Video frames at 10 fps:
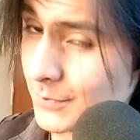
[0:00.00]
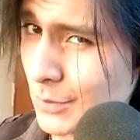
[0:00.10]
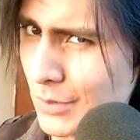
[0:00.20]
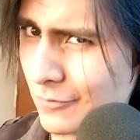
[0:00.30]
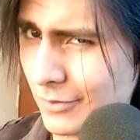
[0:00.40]
you
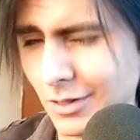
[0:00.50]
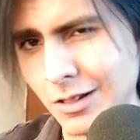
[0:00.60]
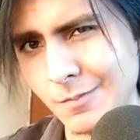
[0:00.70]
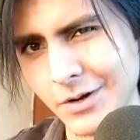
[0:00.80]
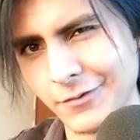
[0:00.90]
beautiful,
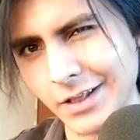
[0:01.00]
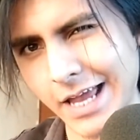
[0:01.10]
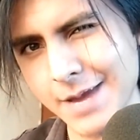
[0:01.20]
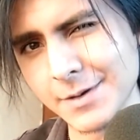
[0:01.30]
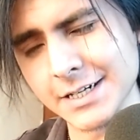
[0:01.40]
beautiful
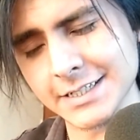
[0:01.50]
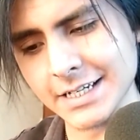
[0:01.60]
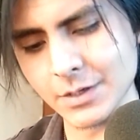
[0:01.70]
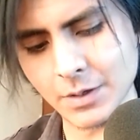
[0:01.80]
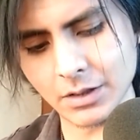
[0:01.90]
gamers,
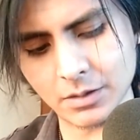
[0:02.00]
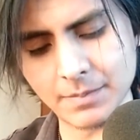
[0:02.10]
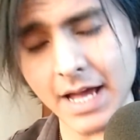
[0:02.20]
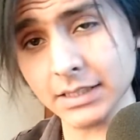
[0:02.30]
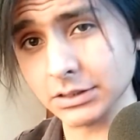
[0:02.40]
and welcome
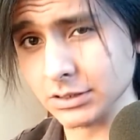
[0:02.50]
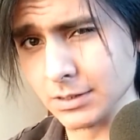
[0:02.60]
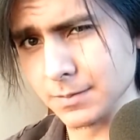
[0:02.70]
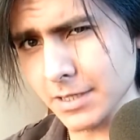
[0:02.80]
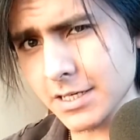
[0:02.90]
back to
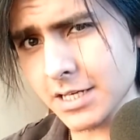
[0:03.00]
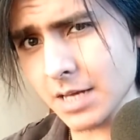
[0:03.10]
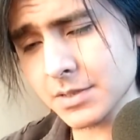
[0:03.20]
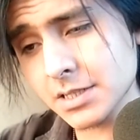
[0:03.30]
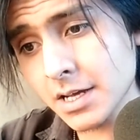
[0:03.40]
Role-Playing
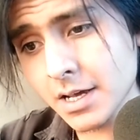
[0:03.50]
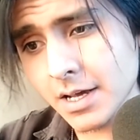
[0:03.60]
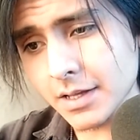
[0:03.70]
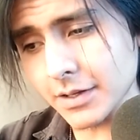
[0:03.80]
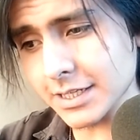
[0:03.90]
James,
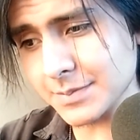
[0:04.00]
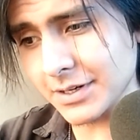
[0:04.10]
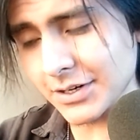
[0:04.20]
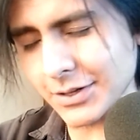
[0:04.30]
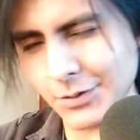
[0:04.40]
this
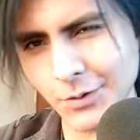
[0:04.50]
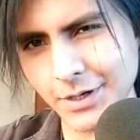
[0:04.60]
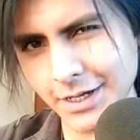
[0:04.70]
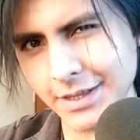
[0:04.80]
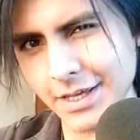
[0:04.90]
merry
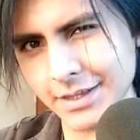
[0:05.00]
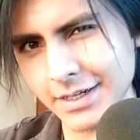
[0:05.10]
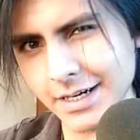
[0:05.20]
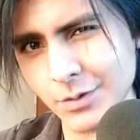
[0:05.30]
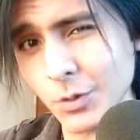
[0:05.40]
code in the
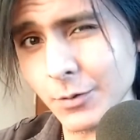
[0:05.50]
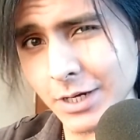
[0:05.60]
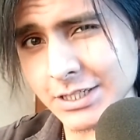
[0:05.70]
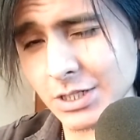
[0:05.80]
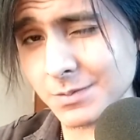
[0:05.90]
internet where
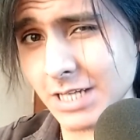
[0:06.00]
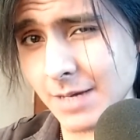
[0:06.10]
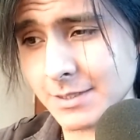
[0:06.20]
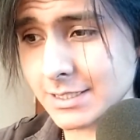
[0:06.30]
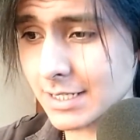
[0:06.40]
we
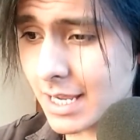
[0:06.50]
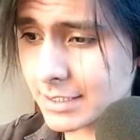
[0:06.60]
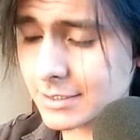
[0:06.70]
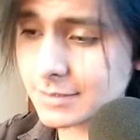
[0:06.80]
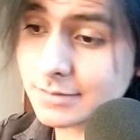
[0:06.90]
sometimes
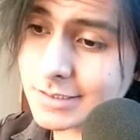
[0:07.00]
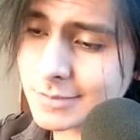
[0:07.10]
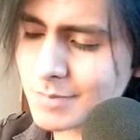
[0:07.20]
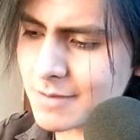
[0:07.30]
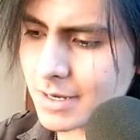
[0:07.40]
like to,
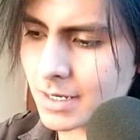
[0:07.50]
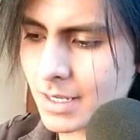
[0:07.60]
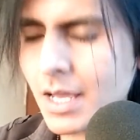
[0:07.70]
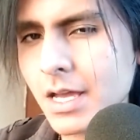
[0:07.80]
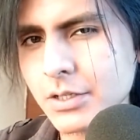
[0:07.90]
maybe,
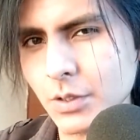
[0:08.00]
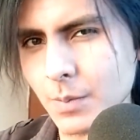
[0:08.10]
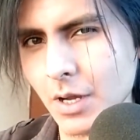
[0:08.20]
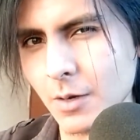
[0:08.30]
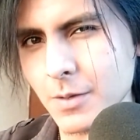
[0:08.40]
talk
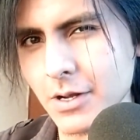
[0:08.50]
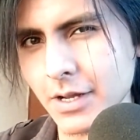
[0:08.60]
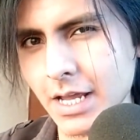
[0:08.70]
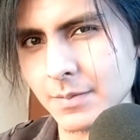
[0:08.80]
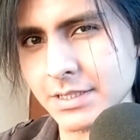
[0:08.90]
about video
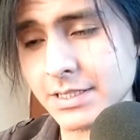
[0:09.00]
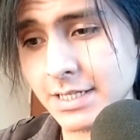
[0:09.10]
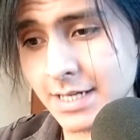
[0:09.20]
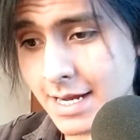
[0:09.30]
games.